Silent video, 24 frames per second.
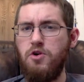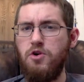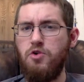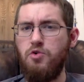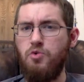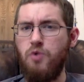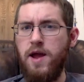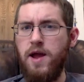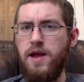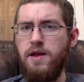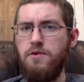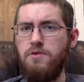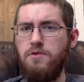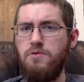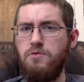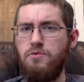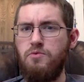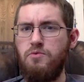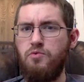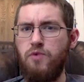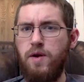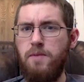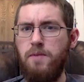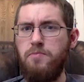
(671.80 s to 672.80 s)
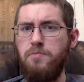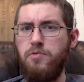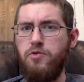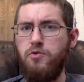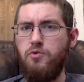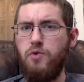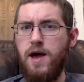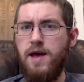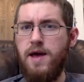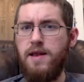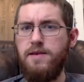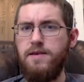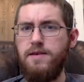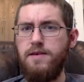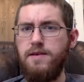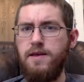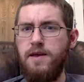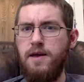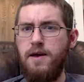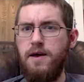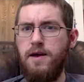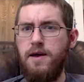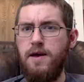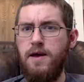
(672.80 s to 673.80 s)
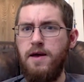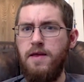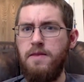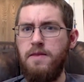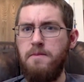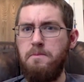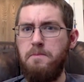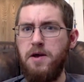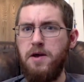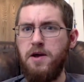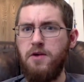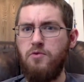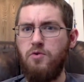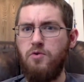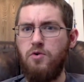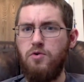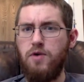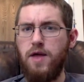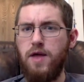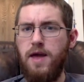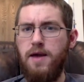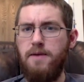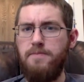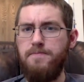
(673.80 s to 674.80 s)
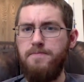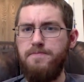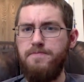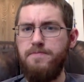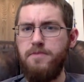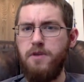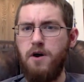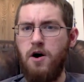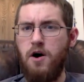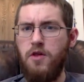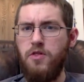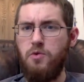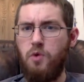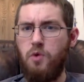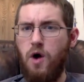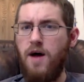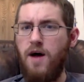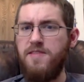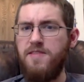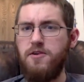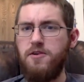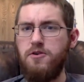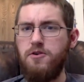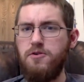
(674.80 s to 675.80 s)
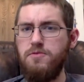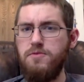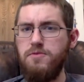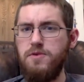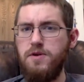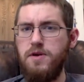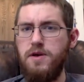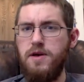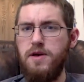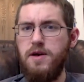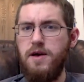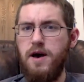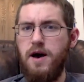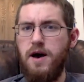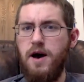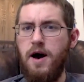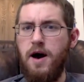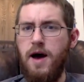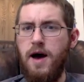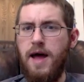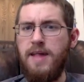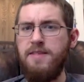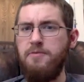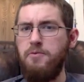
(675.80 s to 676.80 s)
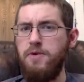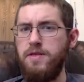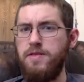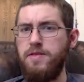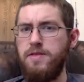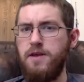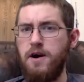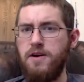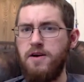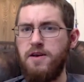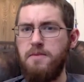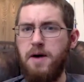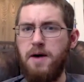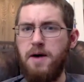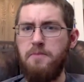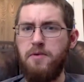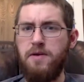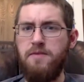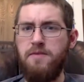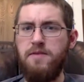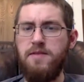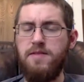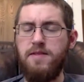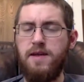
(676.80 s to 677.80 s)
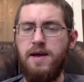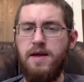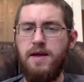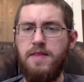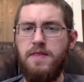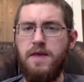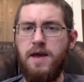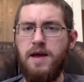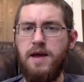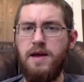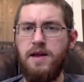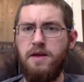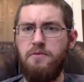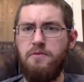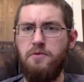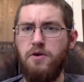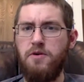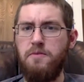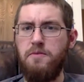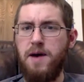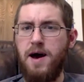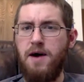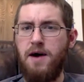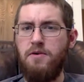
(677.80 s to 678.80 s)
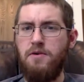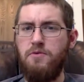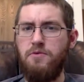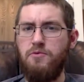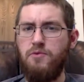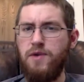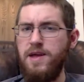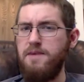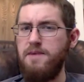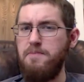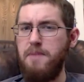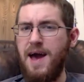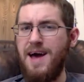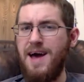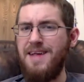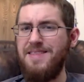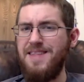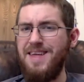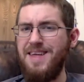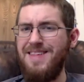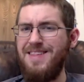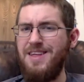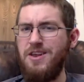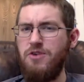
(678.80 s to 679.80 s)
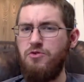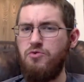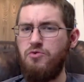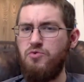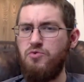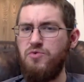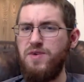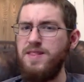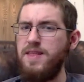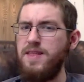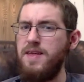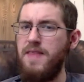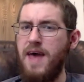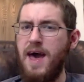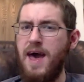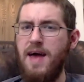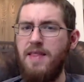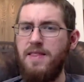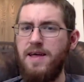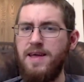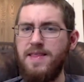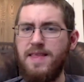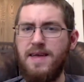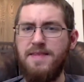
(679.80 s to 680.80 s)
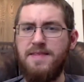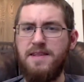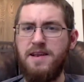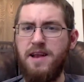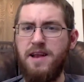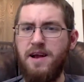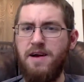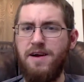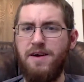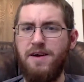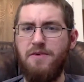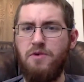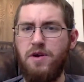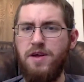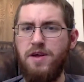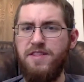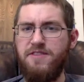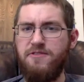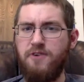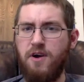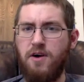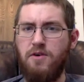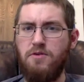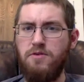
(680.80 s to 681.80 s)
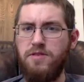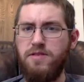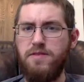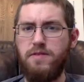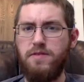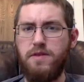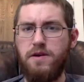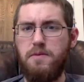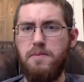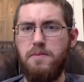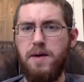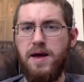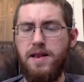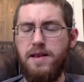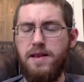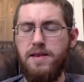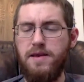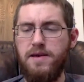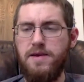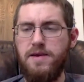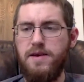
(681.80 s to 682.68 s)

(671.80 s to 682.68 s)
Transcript: great rim threat uh, in, the pick and roll game on the roster. Uh, as we talked about previously, I think, and I wrote about Rienk Mast isn't really that. Like that's an area where he struggles a little bit.